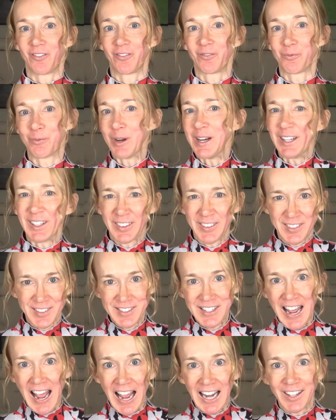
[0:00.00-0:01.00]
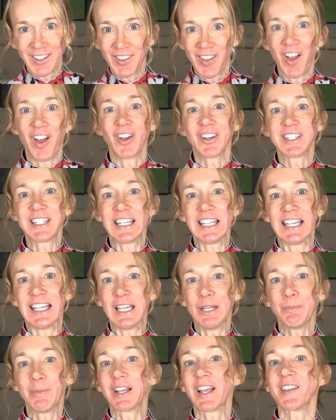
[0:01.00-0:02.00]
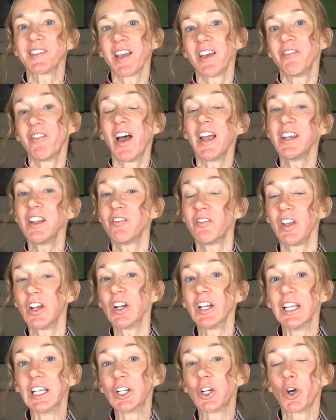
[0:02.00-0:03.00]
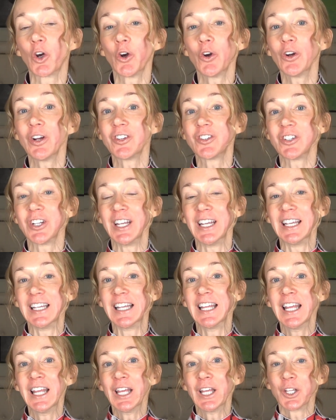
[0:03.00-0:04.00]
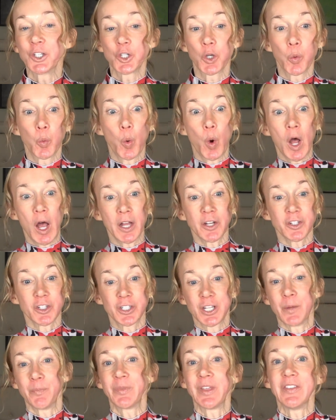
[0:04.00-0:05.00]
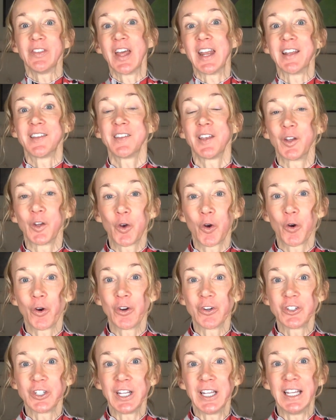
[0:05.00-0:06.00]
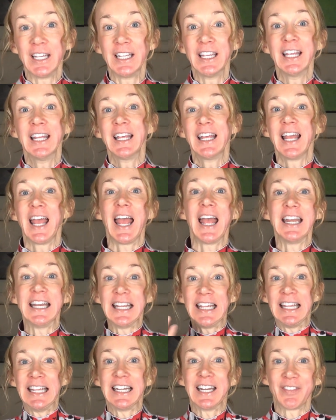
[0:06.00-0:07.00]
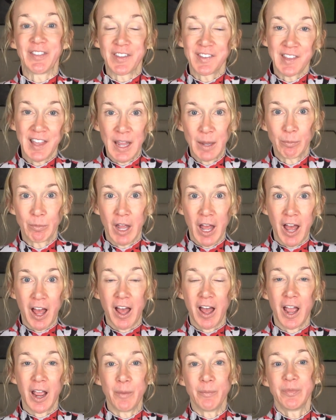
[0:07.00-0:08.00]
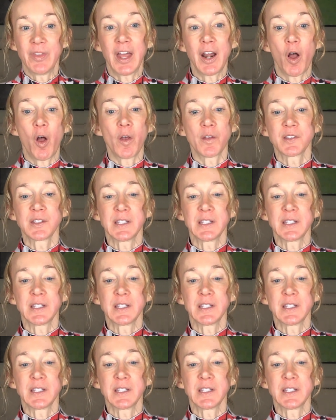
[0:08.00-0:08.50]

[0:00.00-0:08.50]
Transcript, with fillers: bring a snack along to eat because I find it very encouraging to watch something that is encouraging and eat at the same time. That all